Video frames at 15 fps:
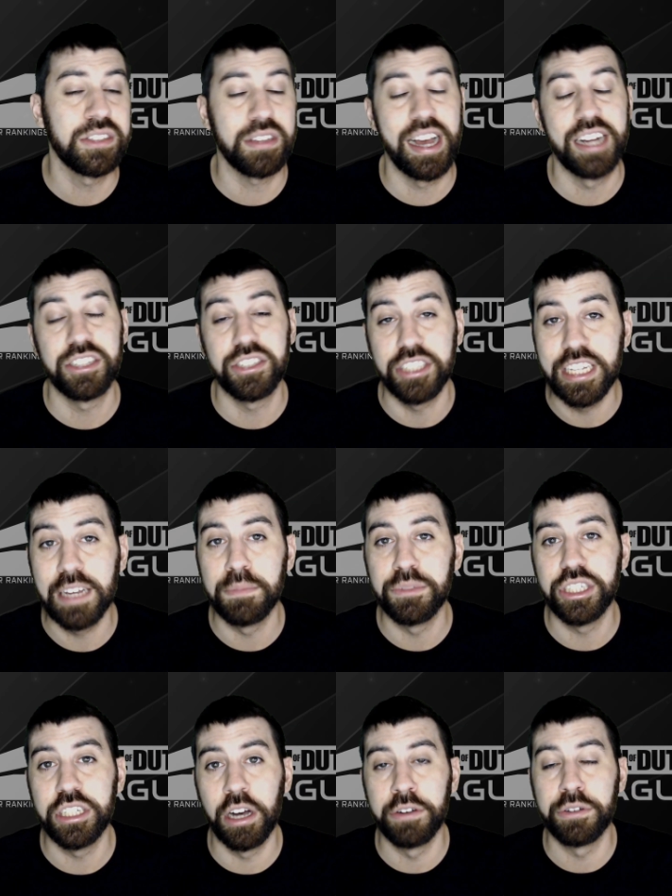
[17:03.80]
slash
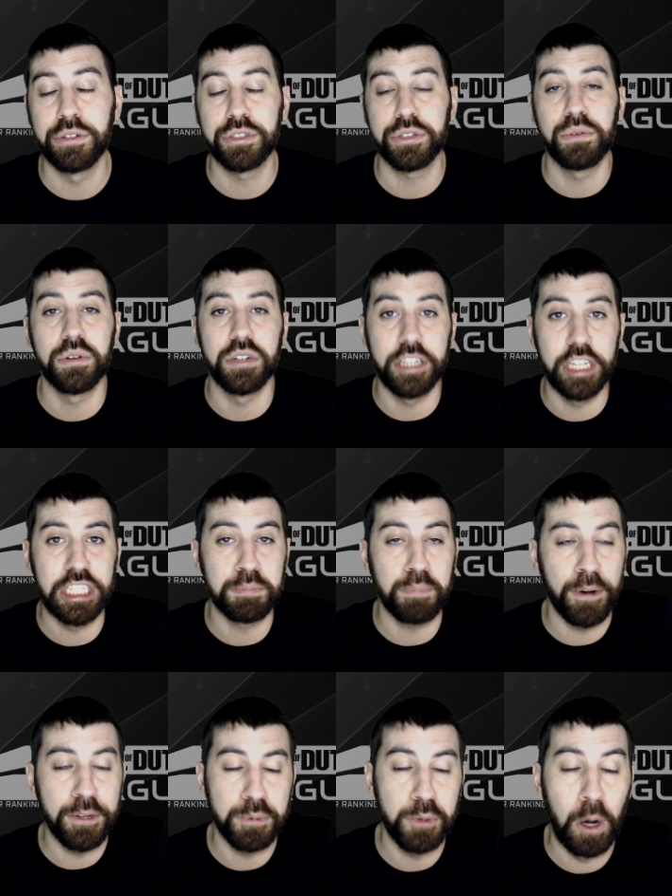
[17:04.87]
CMG underscore
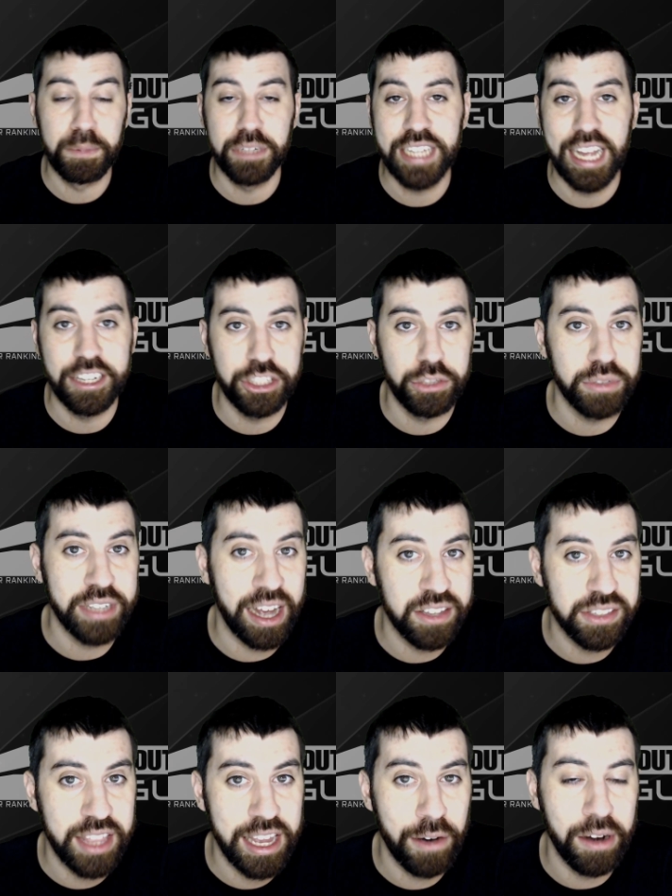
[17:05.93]
esports. We hope to catch you
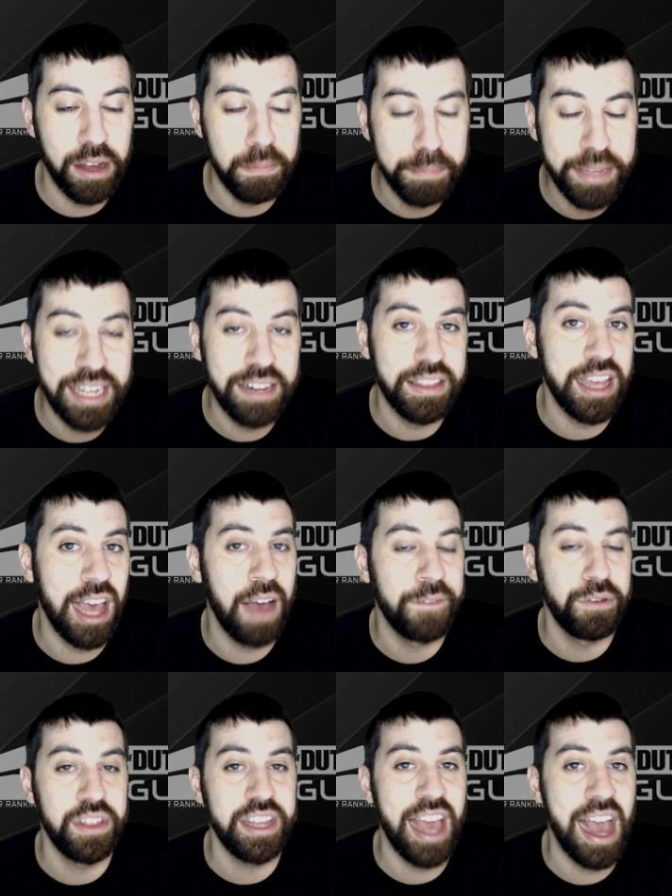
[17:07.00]
guys there immediately
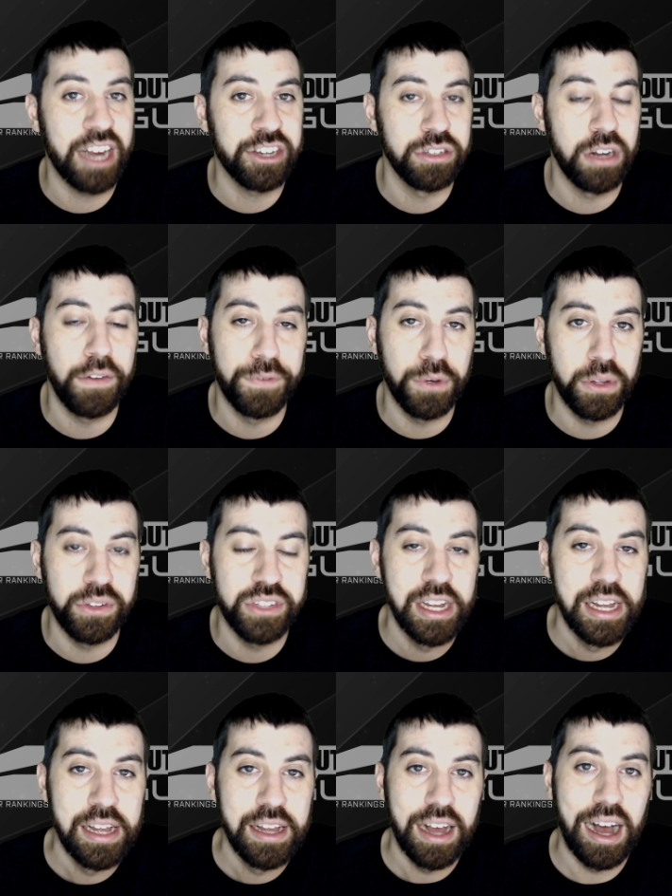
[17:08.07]
after the action unfolds
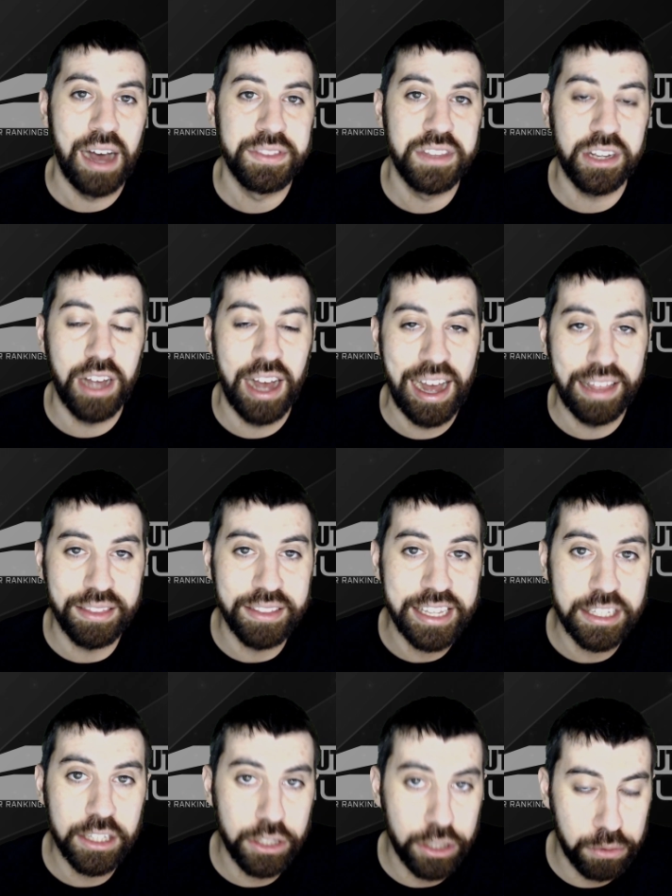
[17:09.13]
on the COD
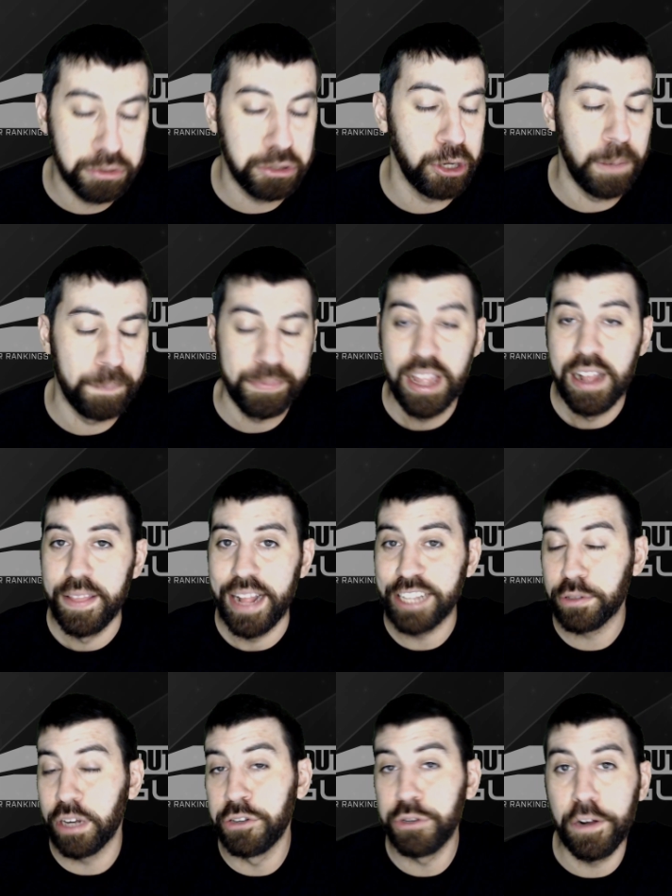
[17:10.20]
League YouTube.
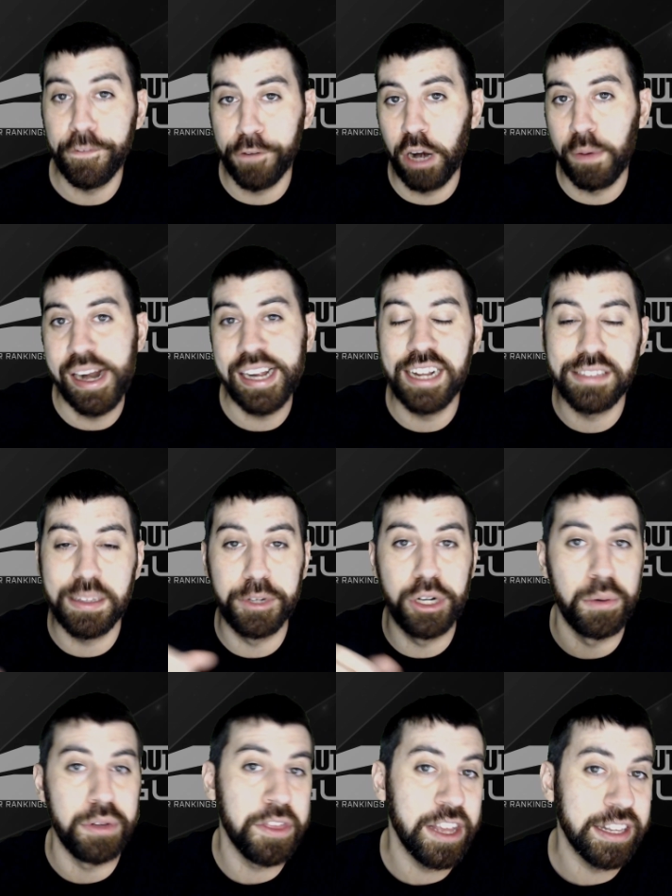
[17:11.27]
That's going to do it for our rankings. Let me know
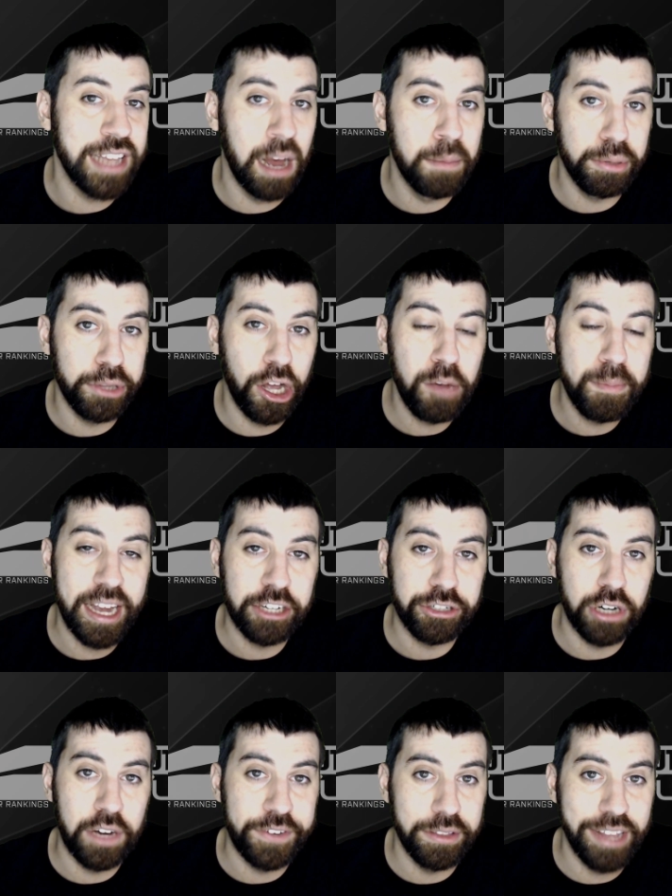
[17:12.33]
what you think down below. Make
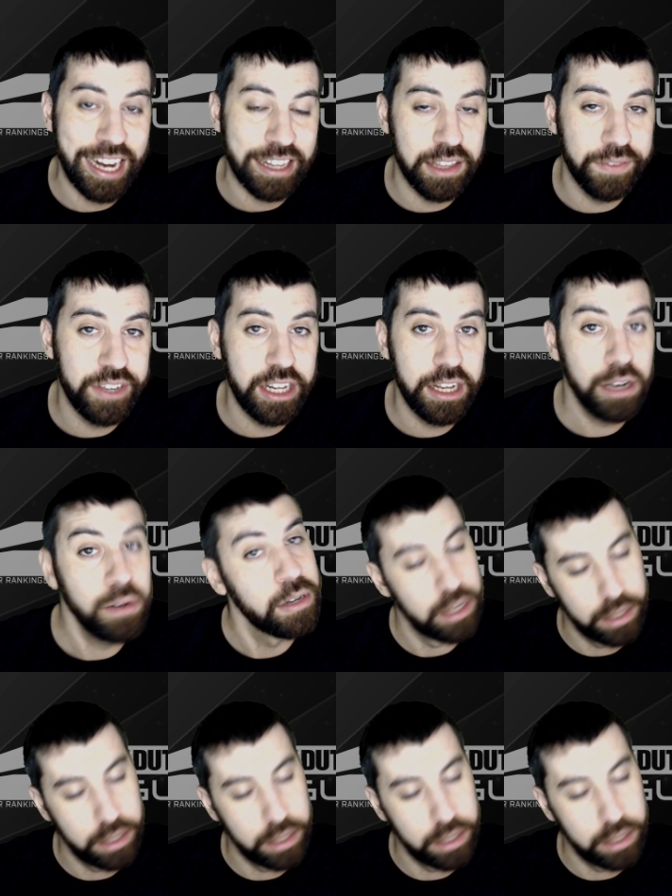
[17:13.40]
sure if you like the video,